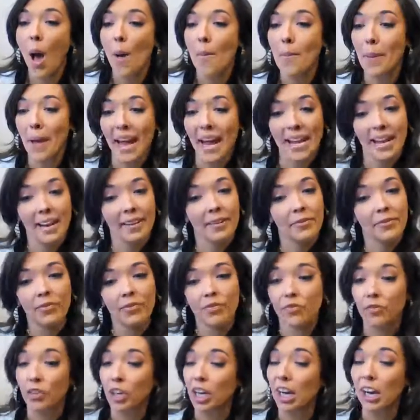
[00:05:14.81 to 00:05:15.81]
But
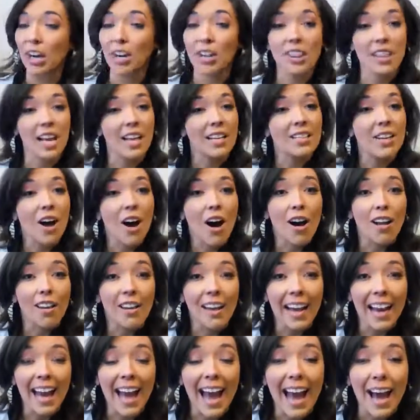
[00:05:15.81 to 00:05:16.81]
for here, that's all
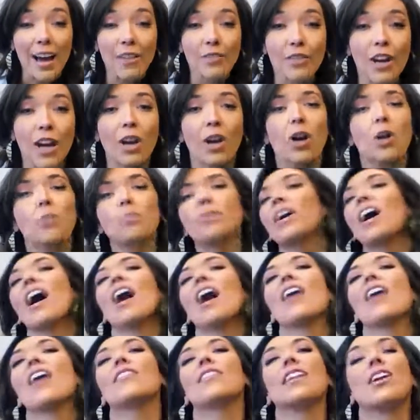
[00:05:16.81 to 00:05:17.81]
I have. I hope you're
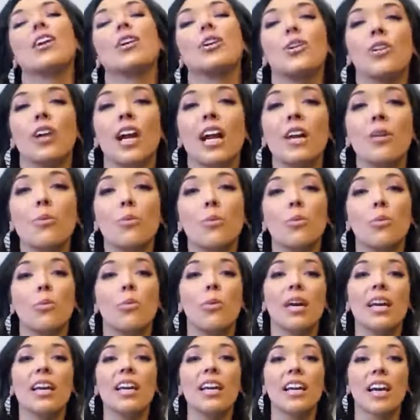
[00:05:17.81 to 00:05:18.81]
having a great
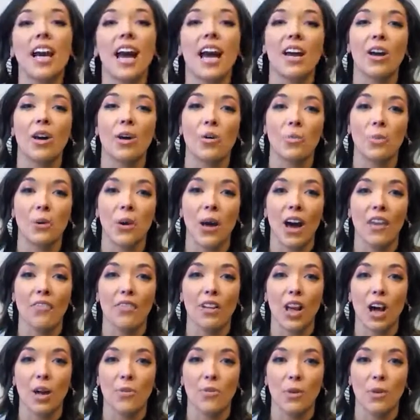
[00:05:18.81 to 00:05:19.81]
week. I hope you have
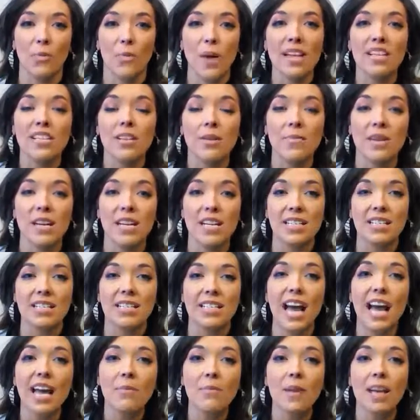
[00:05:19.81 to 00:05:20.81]
a lot of momentum and
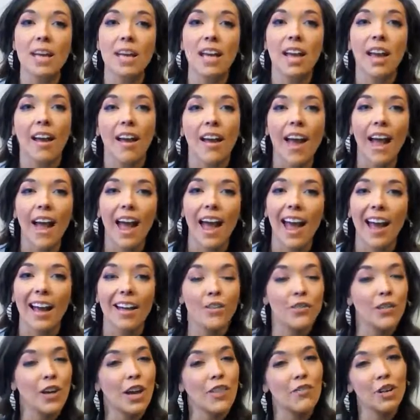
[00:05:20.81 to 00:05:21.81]
excitement.
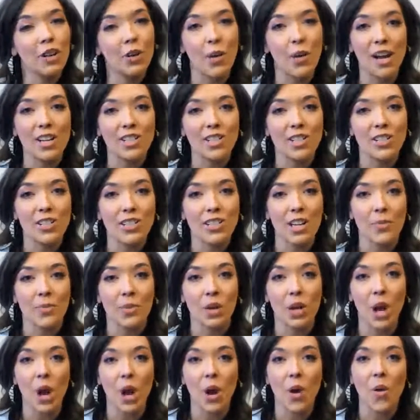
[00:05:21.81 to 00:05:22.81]
And if you have any questions, let
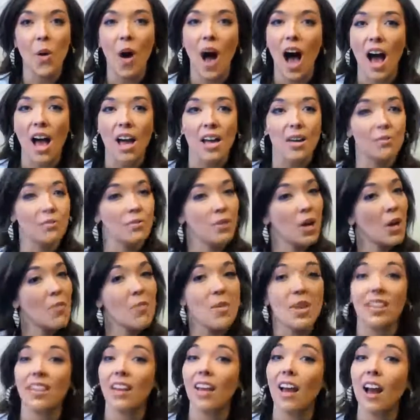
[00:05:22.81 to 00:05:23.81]
me know. I am
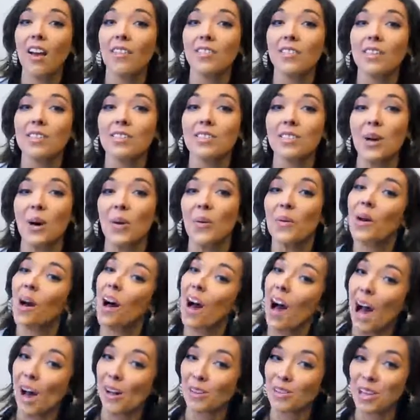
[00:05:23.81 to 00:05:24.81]
in the office, so
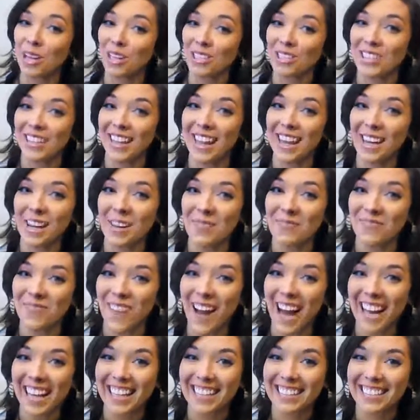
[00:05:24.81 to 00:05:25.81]
I'll talk to you later.
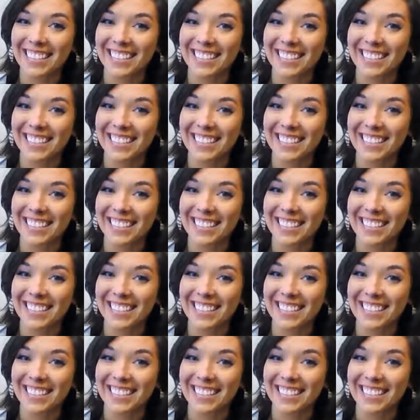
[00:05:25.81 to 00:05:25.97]
Bye.